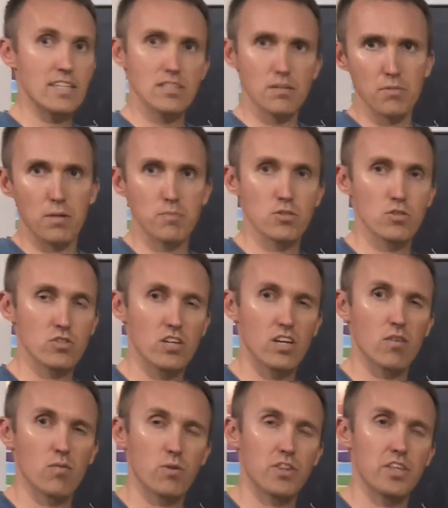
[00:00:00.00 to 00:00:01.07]
Sometimes you'll see
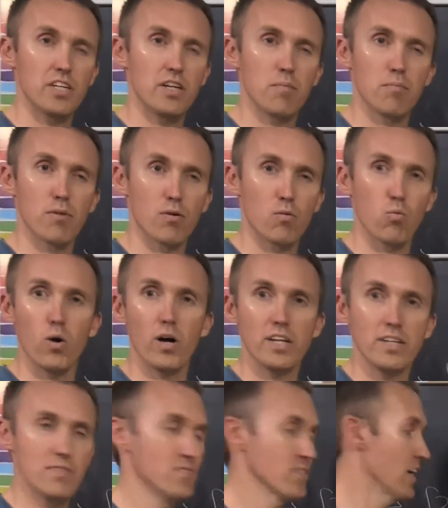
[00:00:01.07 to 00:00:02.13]
it with the number
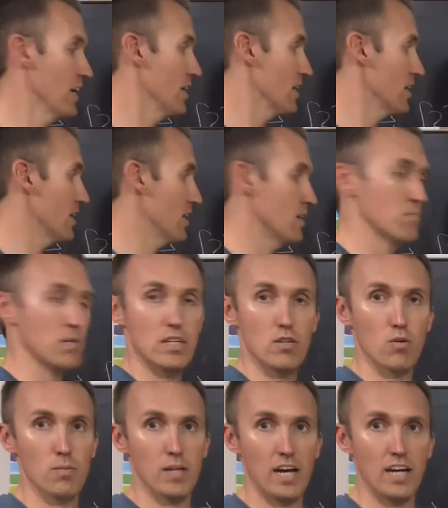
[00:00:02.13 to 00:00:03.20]
1, but
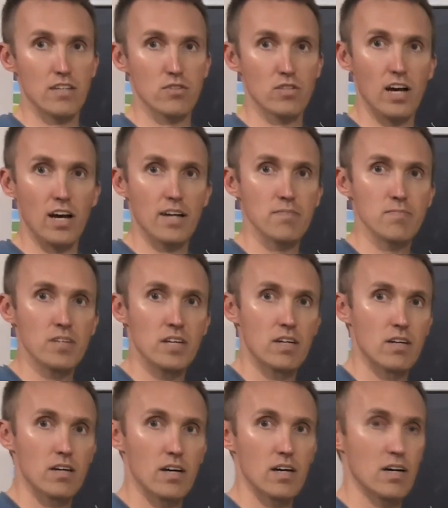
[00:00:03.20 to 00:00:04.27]
normally I use I.
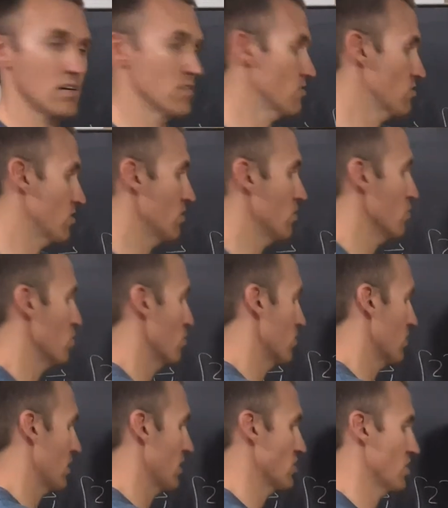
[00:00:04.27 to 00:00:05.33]
So
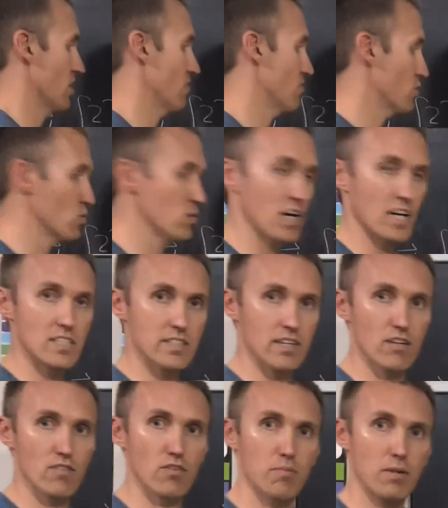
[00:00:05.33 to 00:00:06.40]
I should have 2 lines
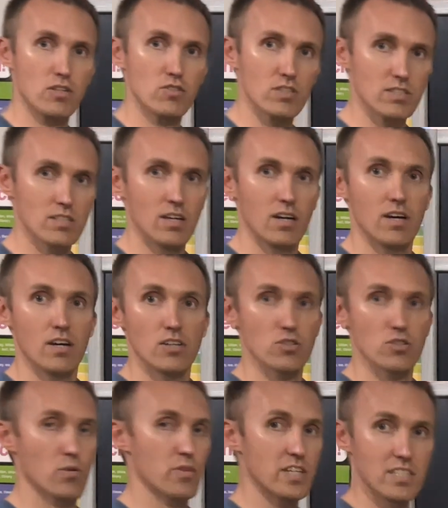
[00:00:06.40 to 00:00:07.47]
there for a matrix.
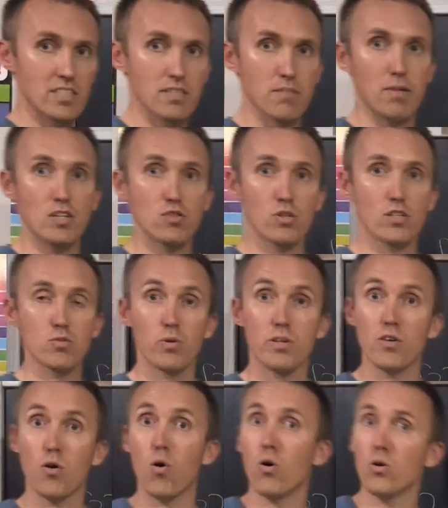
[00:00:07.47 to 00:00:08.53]
So this is a matrix
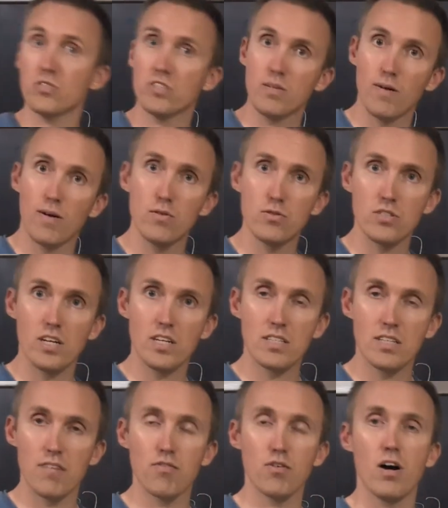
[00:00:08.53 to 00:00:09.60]
with all zeros
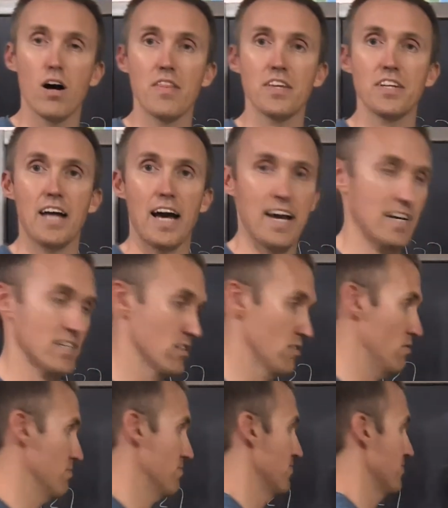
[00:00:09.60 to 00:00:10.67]
except for on the diagonal.